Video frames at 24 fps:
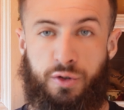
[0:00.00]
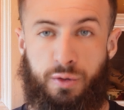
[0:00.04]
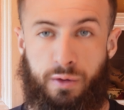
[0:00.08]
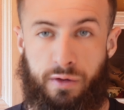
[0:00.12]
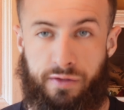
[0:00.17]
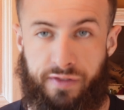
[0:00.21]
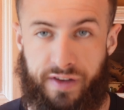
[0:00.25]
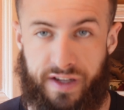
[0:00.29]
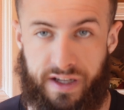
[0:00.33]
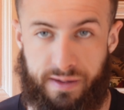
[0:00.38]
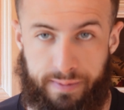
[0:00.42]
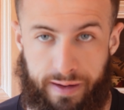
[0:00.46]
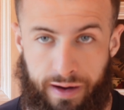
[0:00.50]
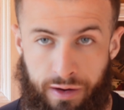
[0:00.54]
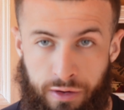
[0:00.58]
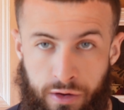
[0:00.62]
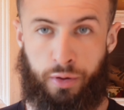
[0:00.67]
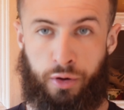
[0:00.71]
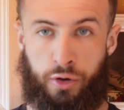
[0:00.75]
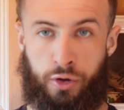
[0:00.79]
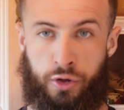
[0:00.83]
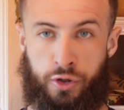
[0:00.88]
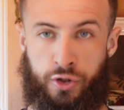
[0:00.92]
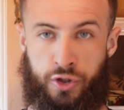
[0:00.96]
You want to think about
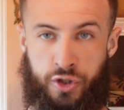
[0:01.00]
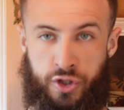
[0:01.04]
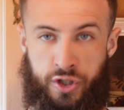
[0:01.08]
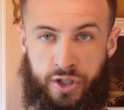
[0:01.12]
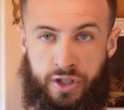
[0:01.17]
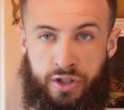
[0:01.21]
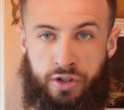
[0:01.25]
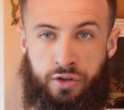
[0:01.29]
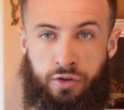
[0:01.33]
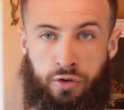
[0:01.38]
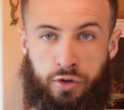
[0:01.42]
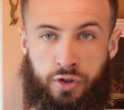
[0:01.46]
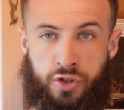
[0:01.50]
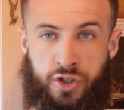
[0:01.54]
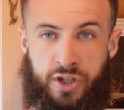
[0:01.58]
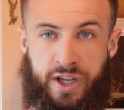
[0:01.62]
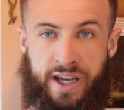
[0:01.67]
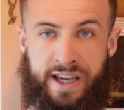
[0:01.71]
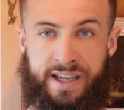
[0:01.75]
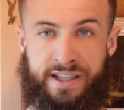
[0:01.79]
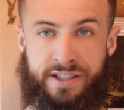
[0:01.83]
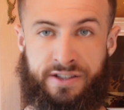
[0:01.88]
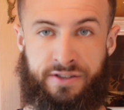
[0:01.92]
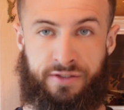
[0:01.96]
pushing your
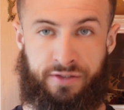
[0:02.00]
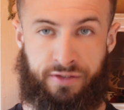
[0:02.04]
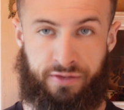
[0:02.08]
chest